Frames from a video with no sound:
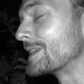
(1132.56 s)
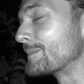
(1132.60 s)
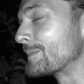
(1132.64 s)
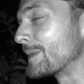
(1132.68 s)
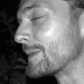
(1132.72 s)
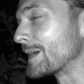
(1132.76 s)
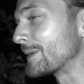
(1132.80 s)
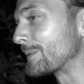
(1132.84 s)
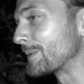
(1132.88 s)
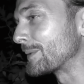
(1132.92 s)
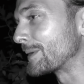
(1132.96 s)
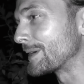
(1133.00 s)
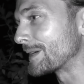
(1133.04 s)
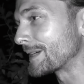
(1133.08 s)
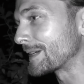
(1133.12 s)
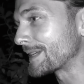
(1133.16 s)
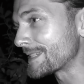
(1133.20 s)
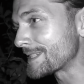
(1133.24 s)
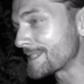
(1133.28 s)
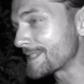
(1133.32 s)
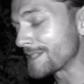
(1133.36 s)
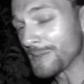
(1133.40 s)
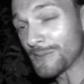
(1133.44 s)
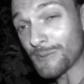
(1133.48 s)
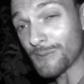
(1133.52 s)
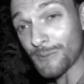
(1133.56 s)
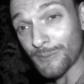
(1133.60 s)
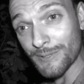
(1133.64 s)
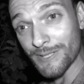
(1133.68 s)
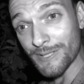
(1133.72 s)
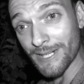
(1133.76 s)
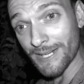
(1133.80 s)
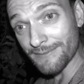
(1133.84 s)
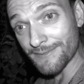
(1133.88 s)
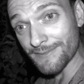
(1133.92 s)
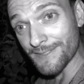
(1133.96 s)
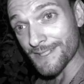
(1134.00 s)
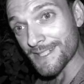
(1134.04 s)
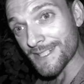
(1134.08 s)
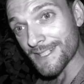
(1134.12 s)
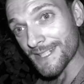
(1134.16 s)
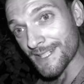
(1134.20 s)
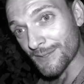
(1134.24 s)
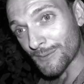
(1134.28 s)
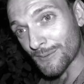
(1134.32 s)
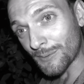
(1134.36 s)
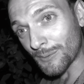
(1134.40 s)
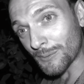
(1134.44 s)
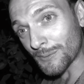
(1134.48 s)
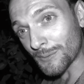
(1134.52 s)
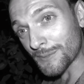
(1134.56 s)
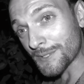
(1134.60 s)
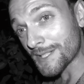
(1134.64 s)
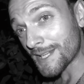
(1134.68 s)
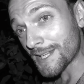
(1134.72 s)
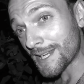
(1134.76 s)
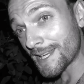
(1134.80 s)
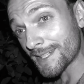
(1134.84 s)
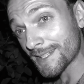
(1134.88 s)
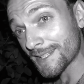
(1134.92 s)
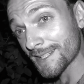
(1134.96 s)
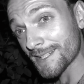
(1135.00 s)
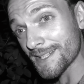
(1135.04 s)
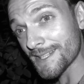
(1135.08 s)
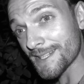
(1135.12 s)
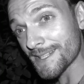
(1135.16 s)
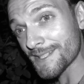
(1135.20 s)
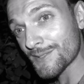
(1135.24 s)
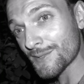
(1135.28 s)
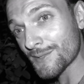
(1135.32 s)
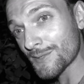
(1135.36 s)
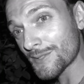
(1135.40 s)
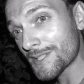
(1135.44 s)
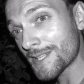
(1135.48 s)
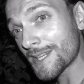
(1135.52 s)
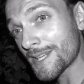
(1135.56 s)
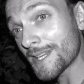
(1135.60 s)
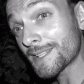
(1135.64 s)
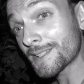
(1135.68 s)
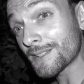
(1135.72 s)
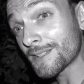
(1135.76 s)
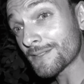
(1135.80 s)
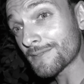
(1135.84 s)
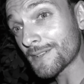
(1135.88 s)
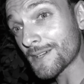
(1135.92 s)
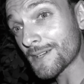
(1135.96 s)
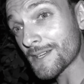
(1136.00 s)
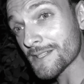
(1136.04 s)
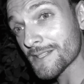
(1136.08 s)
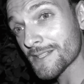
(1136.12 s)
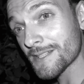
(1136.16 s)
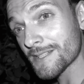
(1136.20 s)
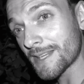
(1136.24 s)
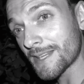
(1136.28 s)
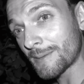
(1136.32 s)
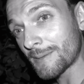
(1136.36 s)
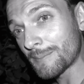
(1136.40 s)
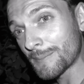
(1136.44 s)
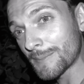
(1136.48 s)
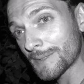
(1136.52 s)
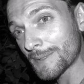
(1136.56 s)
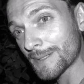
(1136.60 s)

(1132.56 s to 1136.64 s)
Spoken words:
in my work is, you don't have to see the whole staircase, just take the first step.